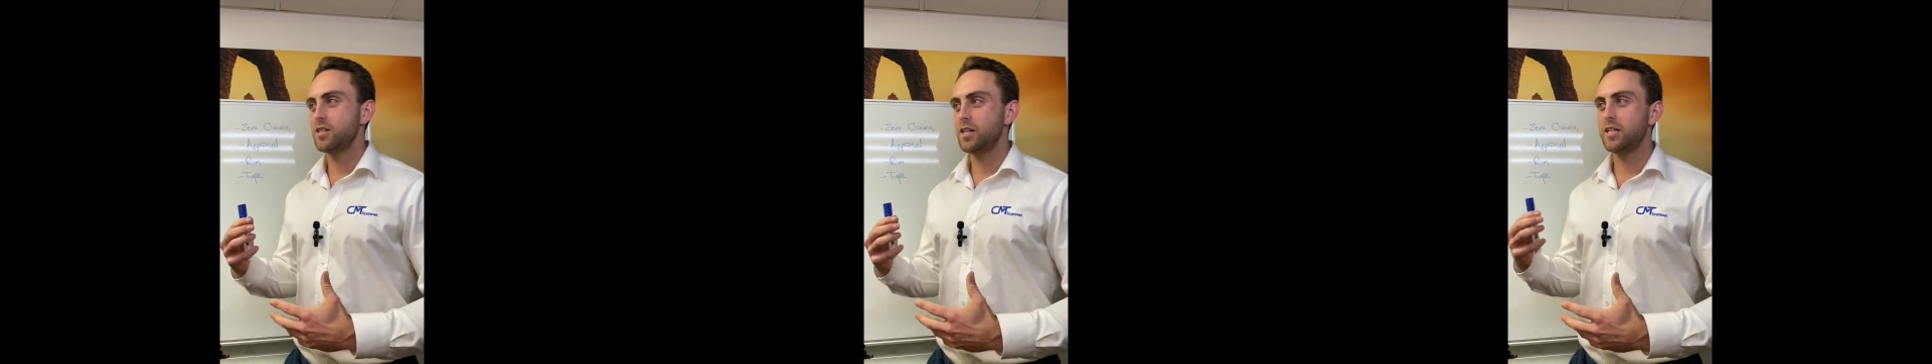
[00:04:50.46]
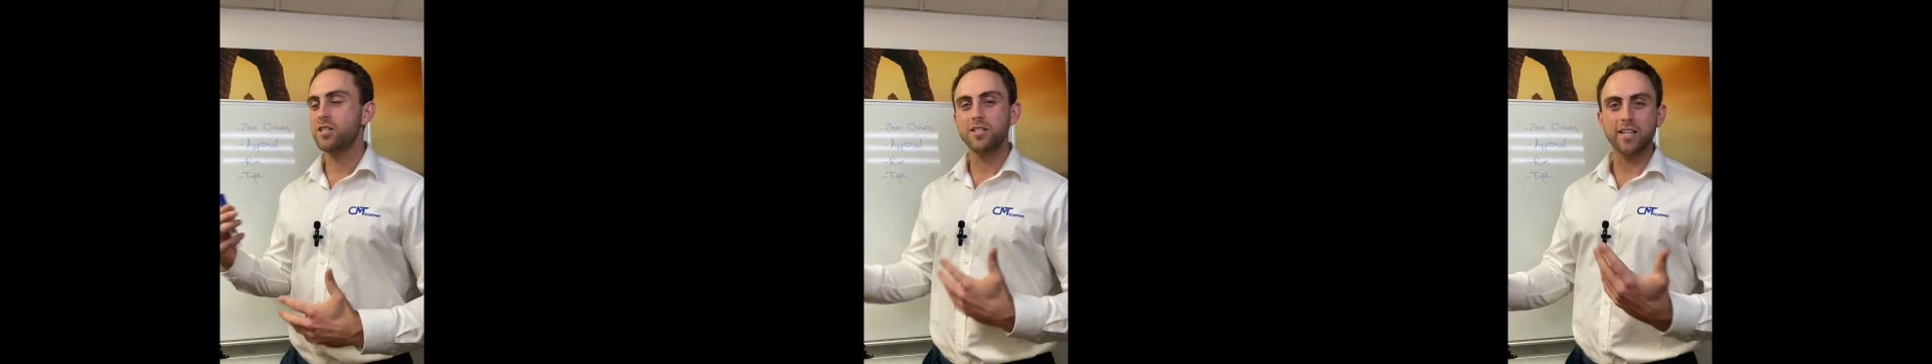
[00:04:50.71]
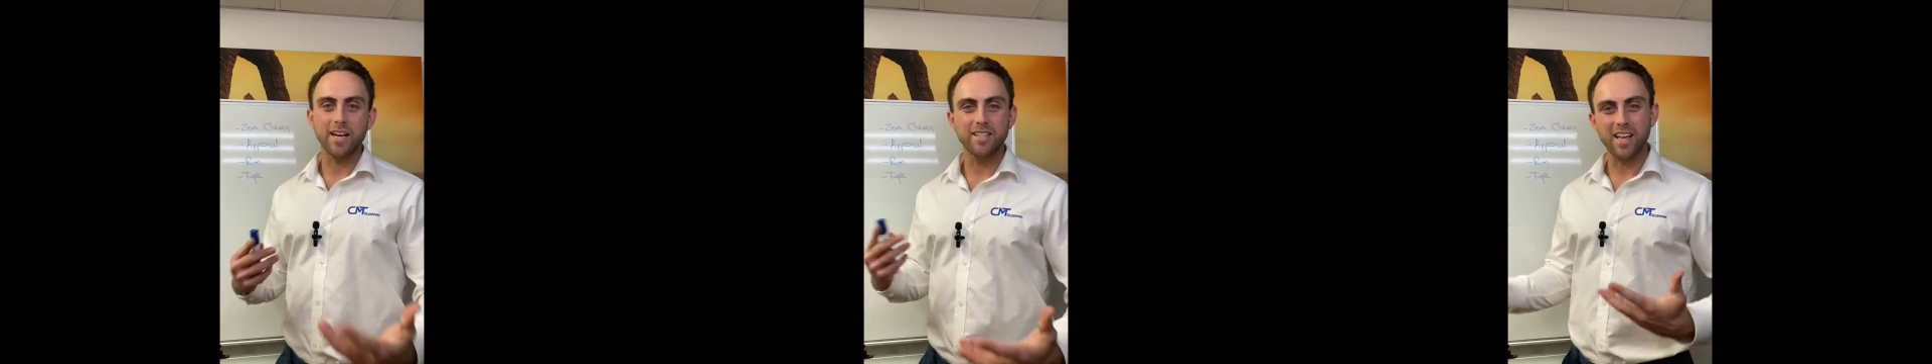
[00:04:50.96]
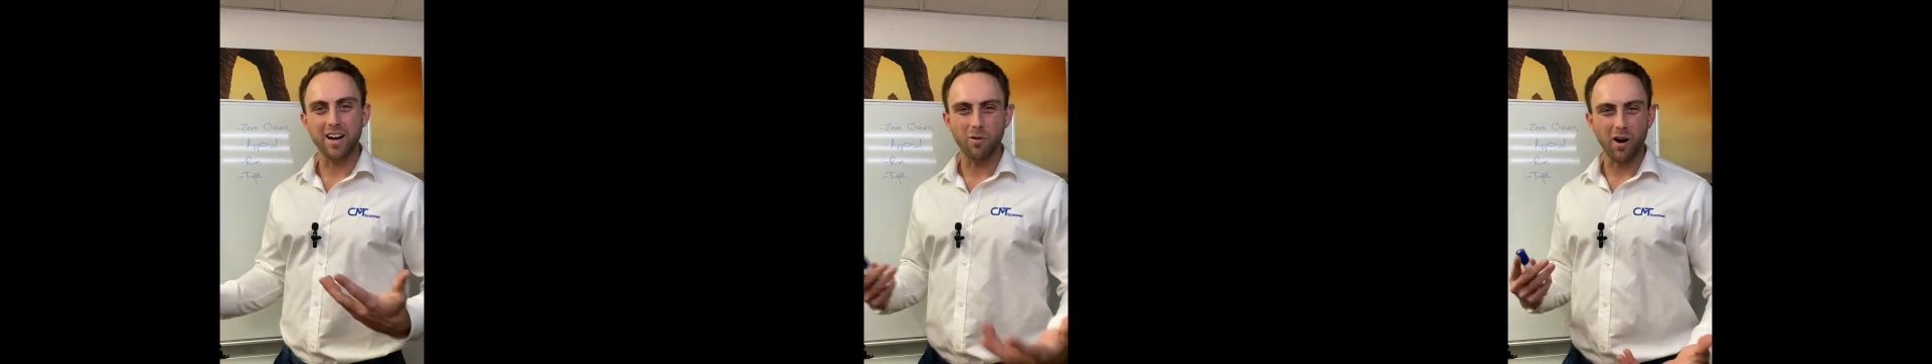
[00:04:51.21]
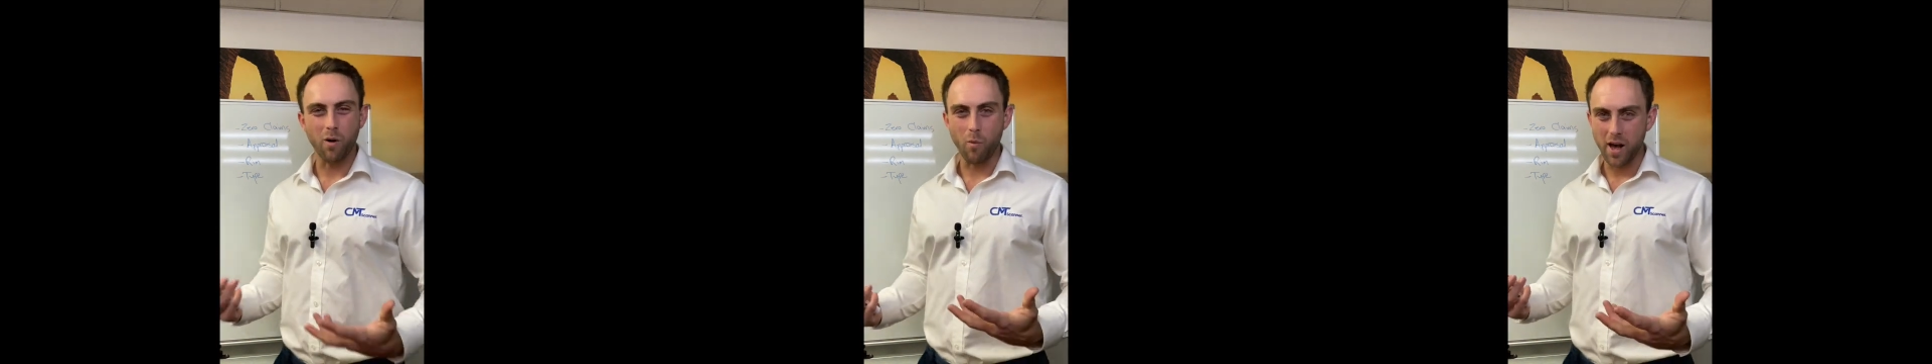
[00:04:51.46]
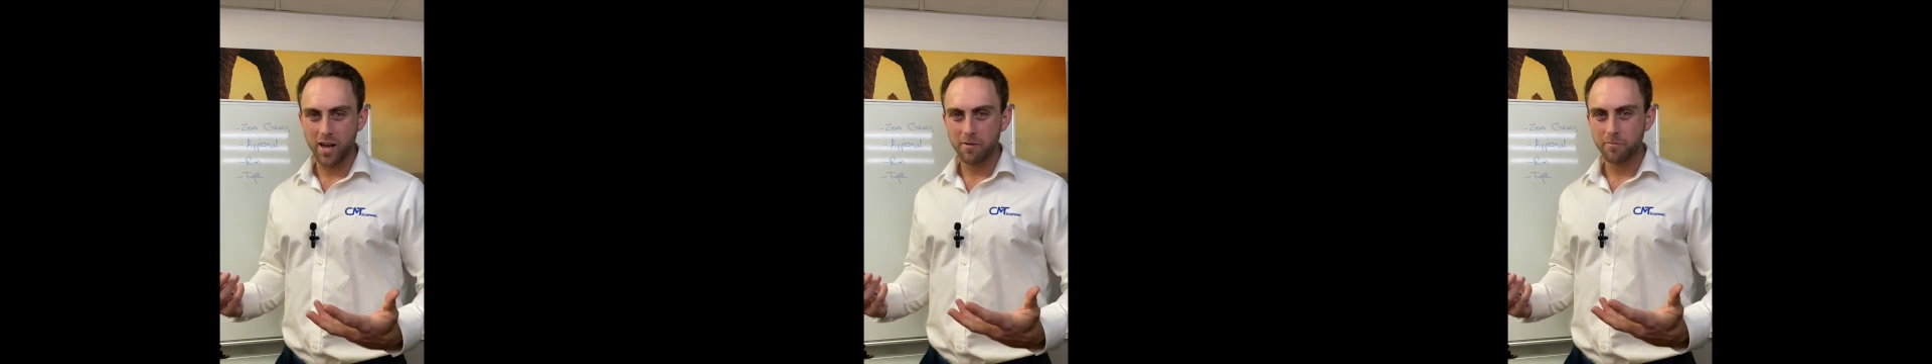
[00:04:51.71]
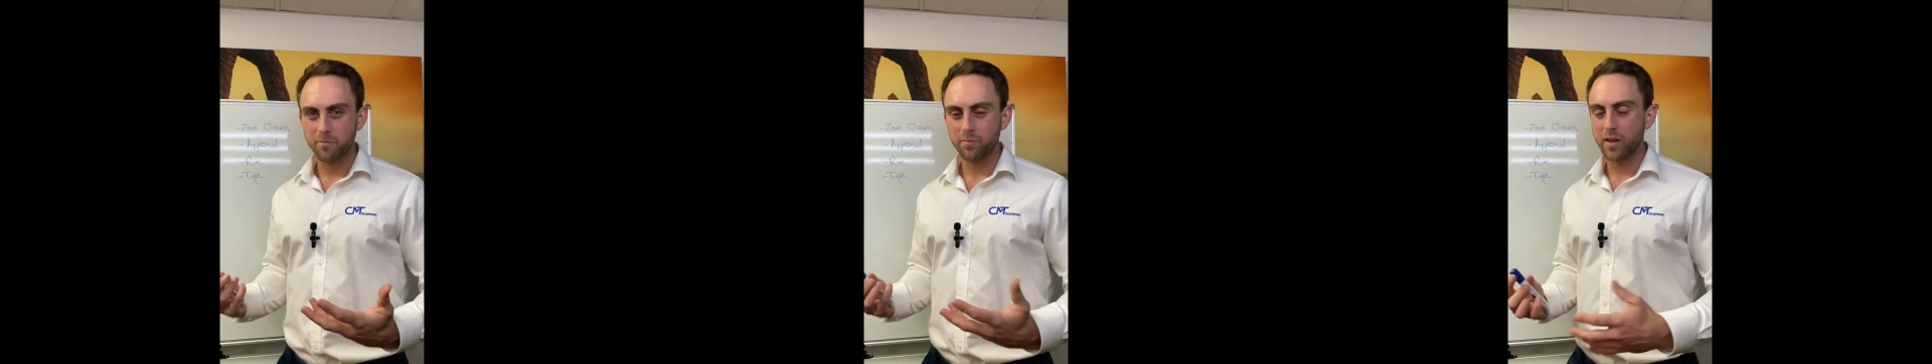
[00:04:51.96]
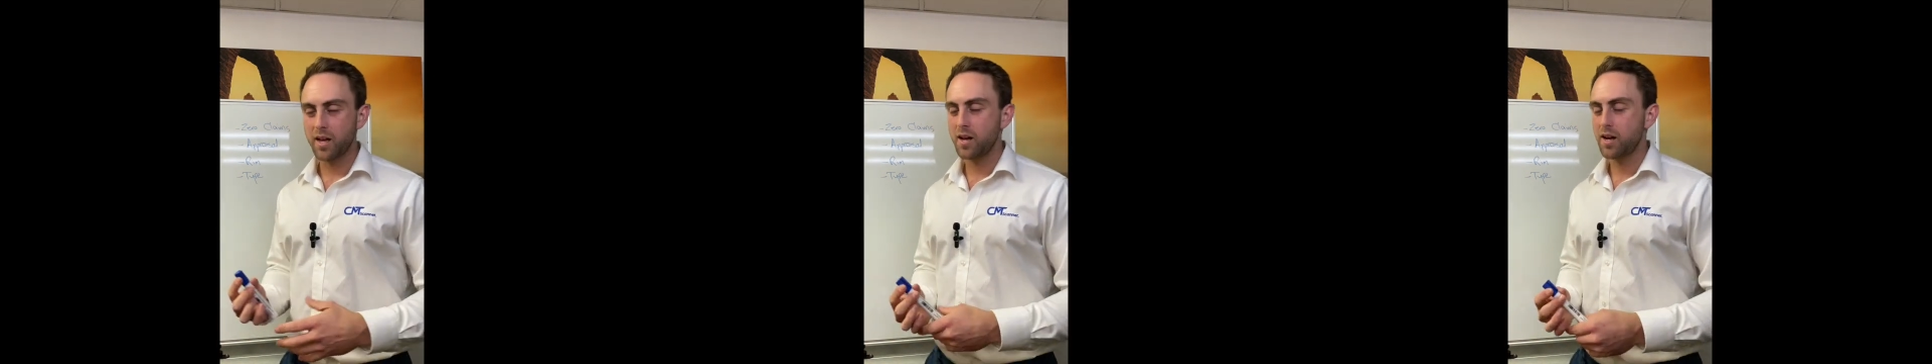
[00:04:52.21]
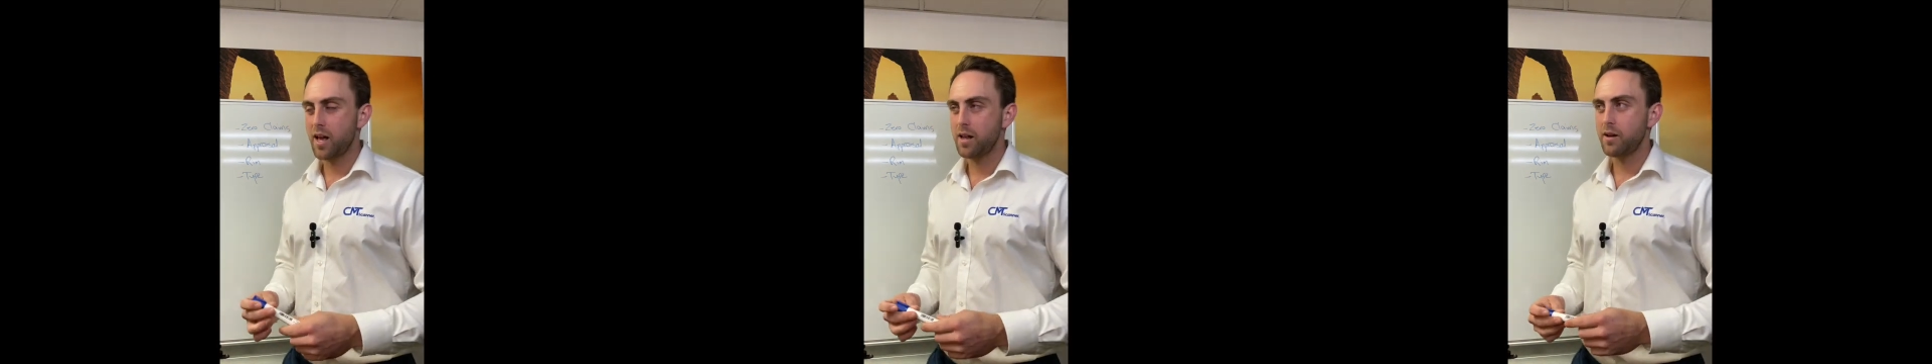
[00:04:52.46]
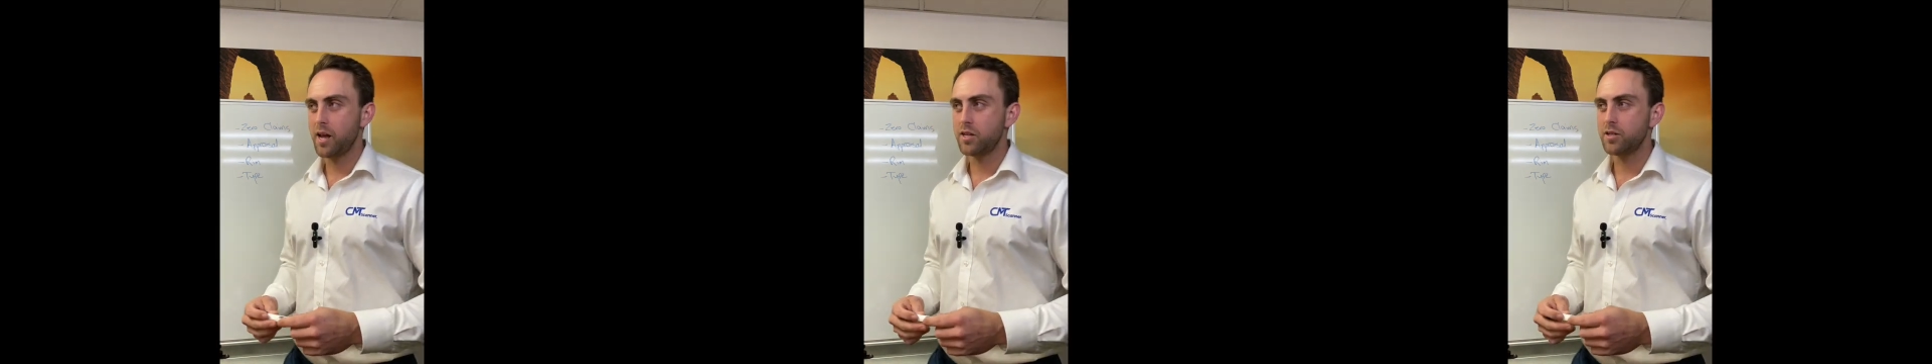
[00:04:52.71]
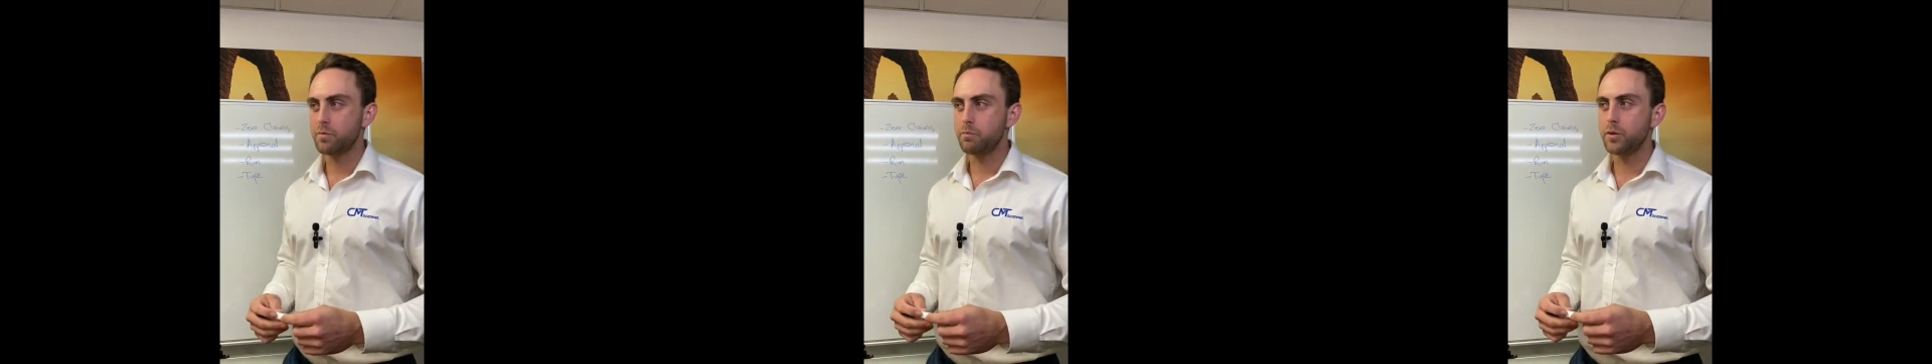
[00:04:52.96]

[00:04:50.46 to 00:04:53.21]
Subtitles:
just takes that away and just